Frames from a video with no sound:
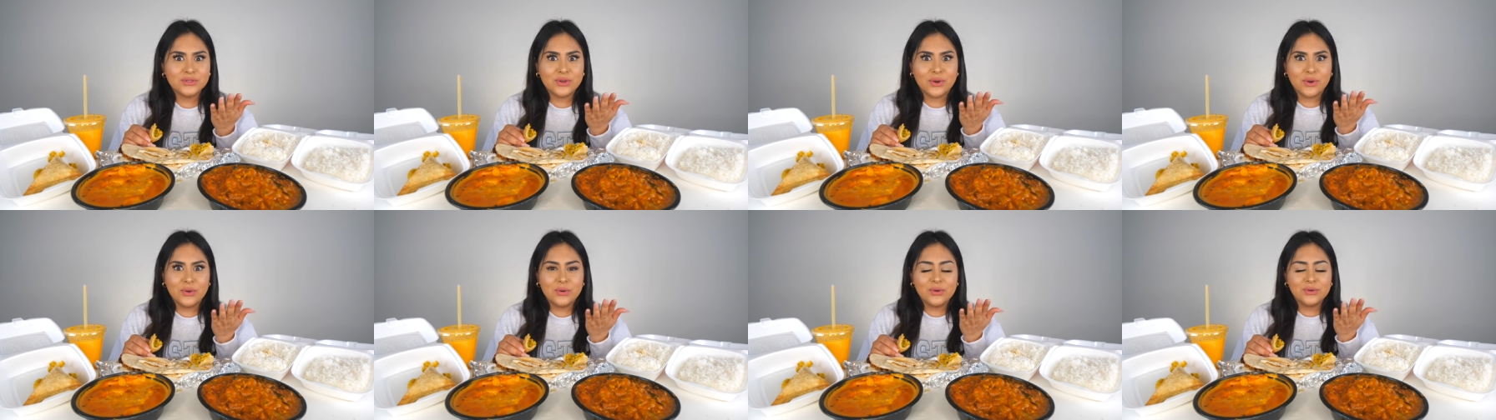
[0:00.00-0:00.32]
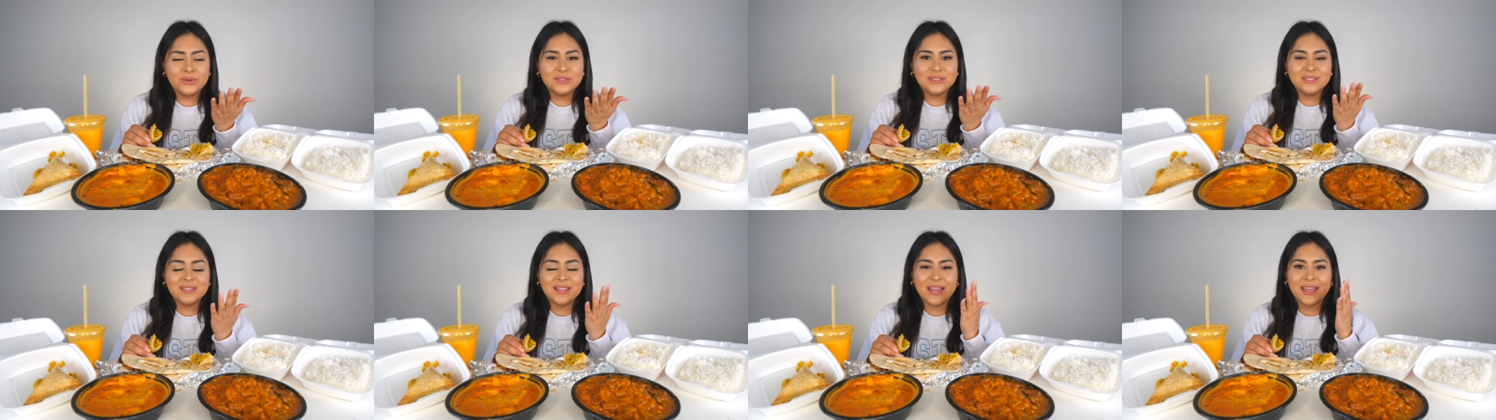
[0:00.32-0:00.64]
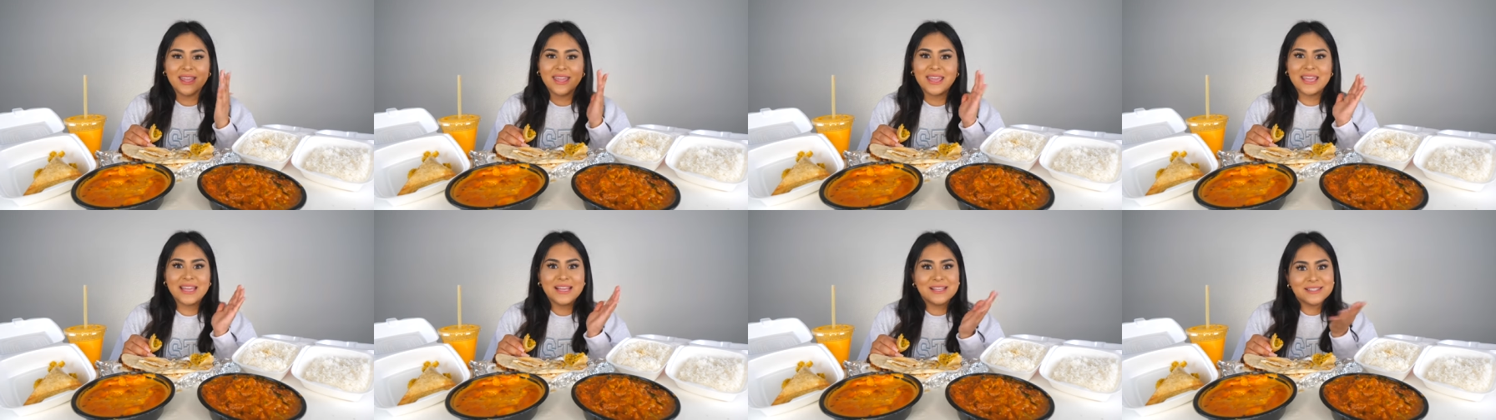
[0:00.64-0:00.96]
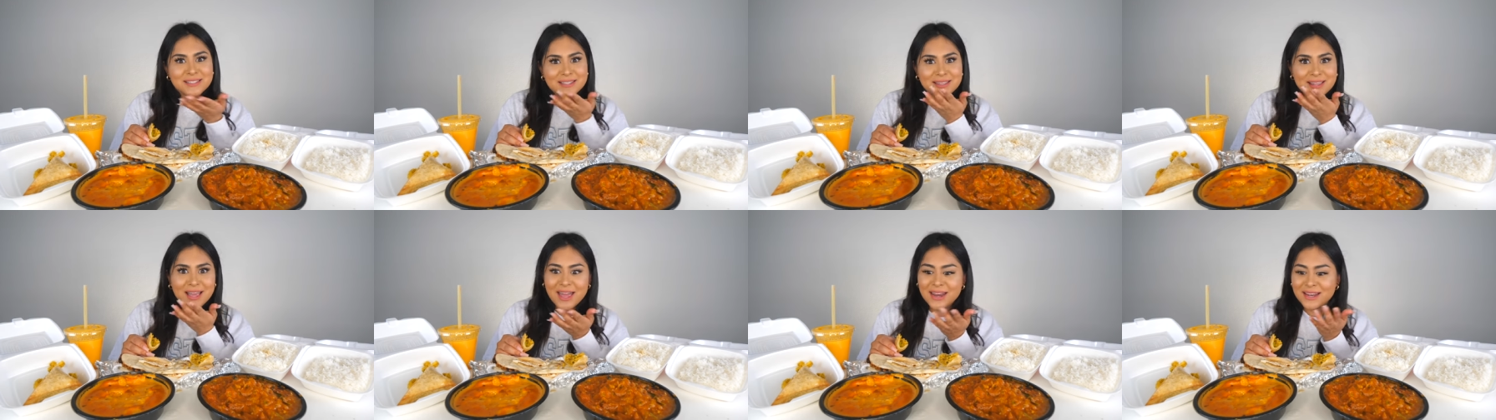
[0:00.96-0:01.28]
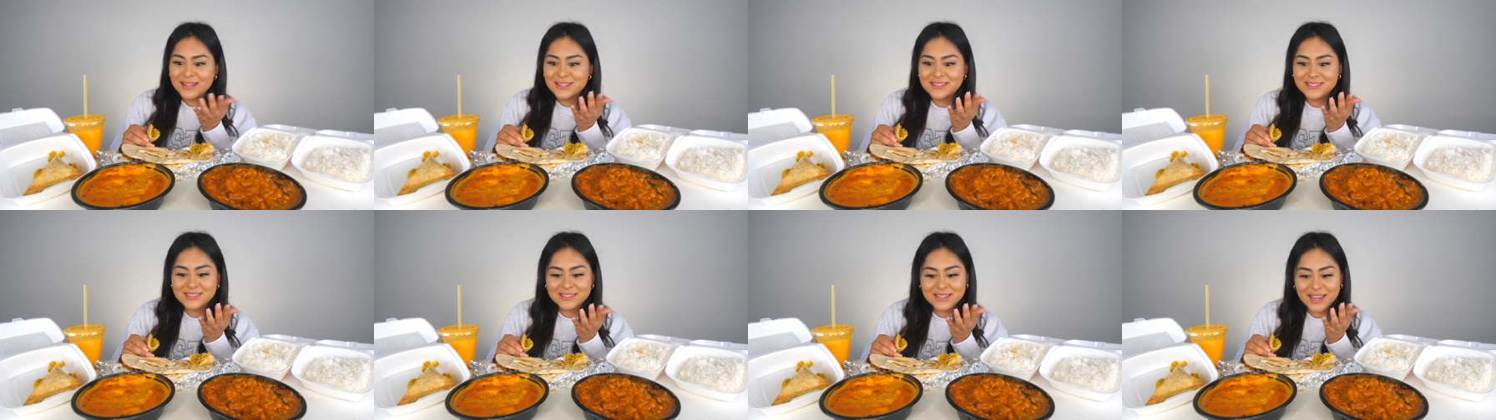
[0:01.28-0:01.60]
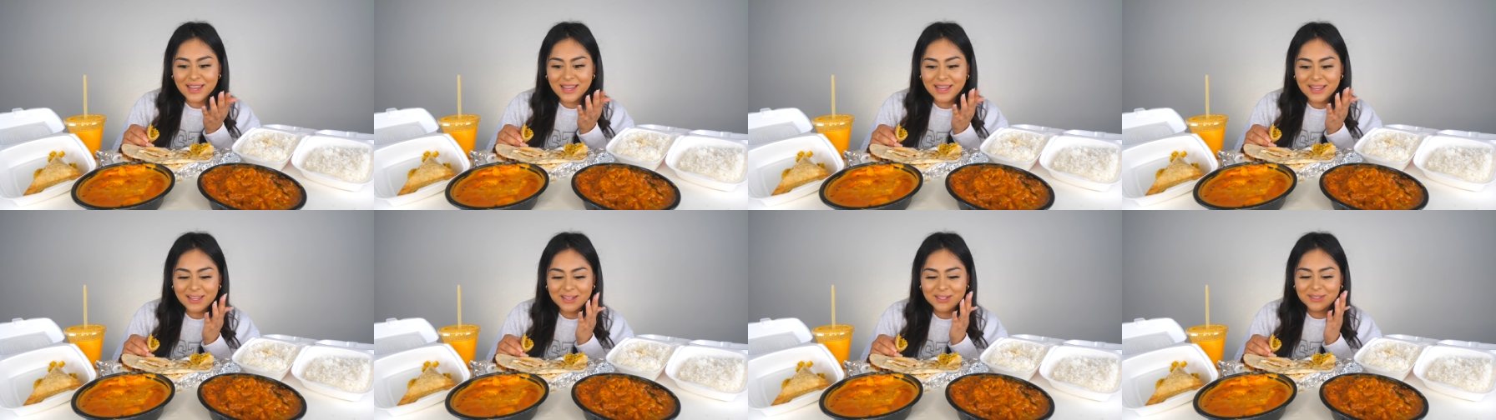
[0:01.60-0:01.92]
old. Like, isn't that
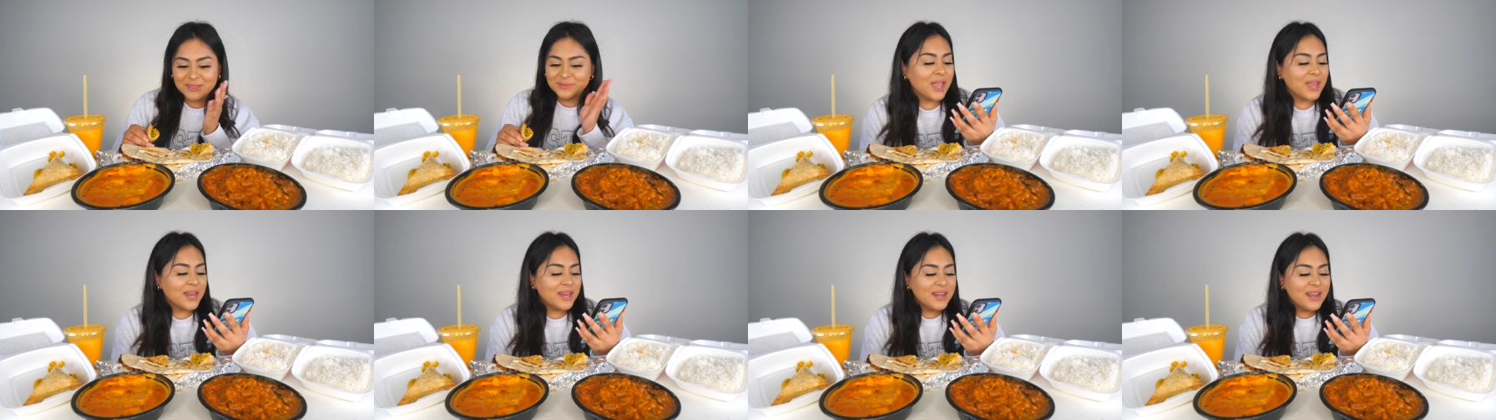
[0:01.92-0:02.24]
insane?